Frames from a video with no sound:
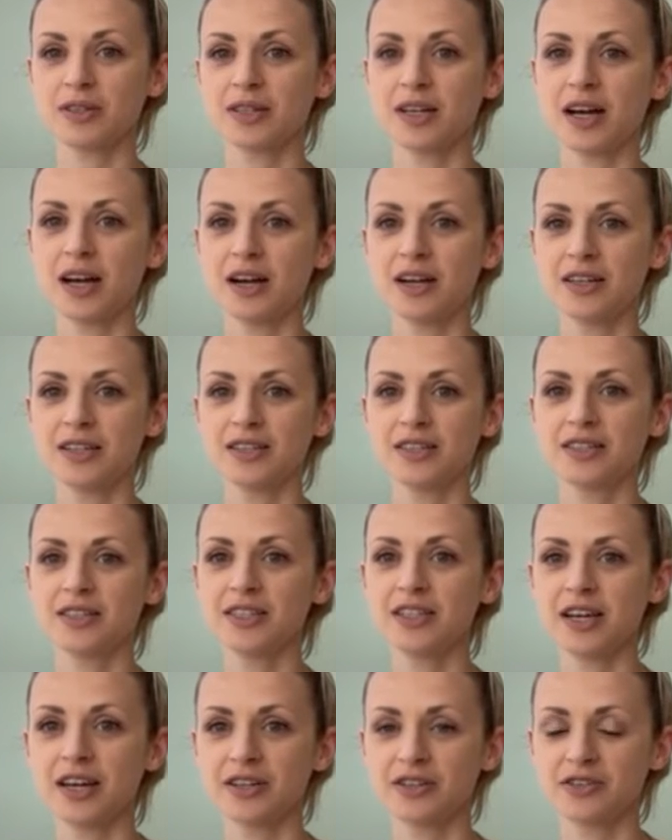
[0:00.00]
are
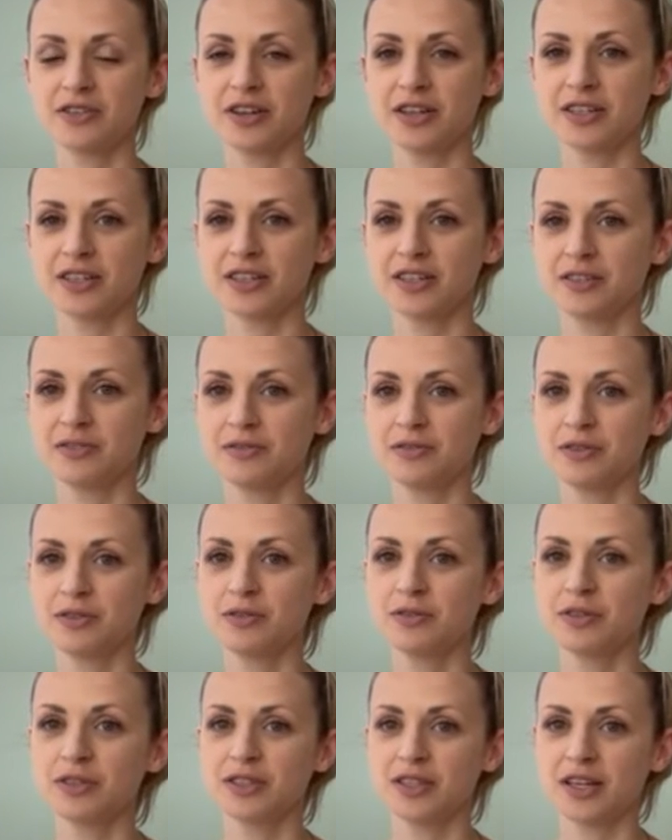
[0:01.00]
dehydrated if
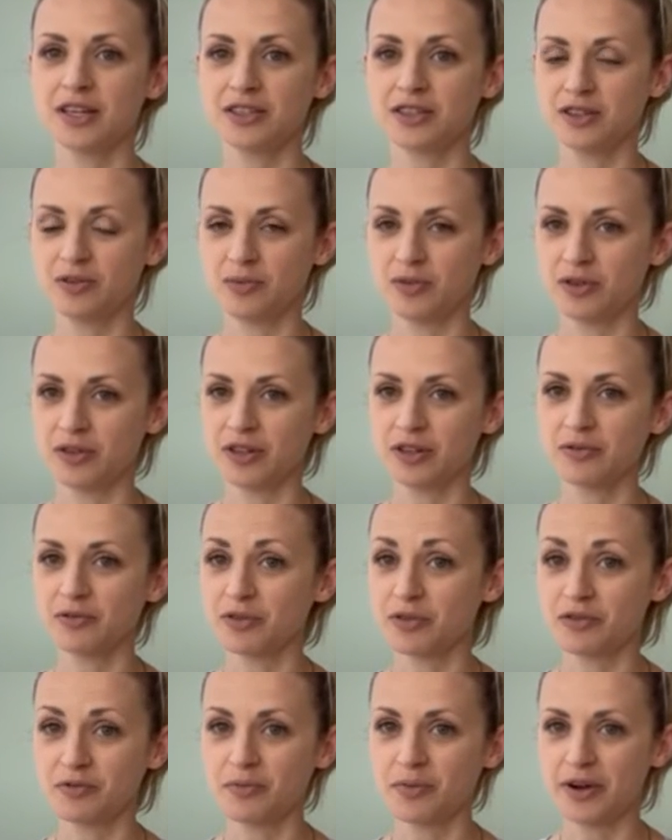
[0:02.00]
you start your morning
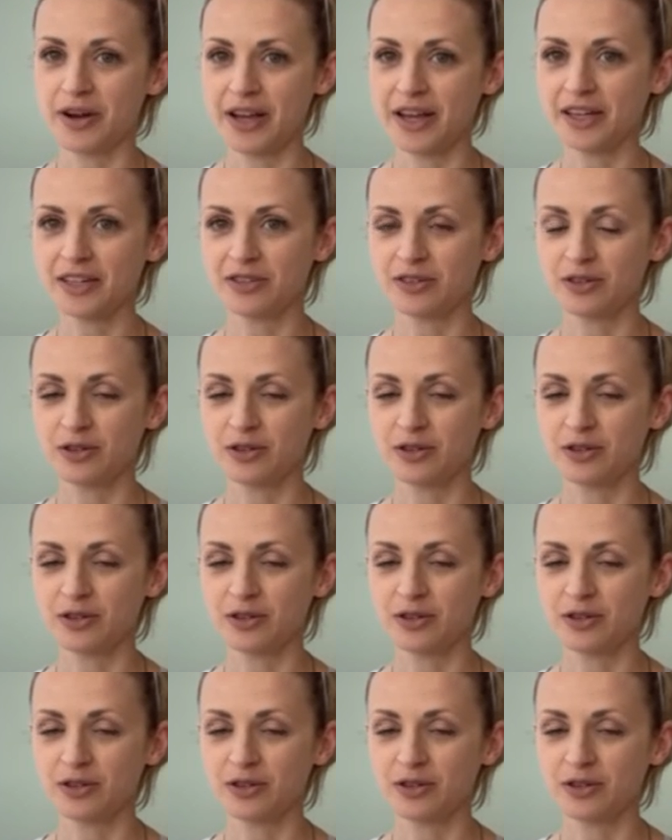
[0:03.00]
with bread or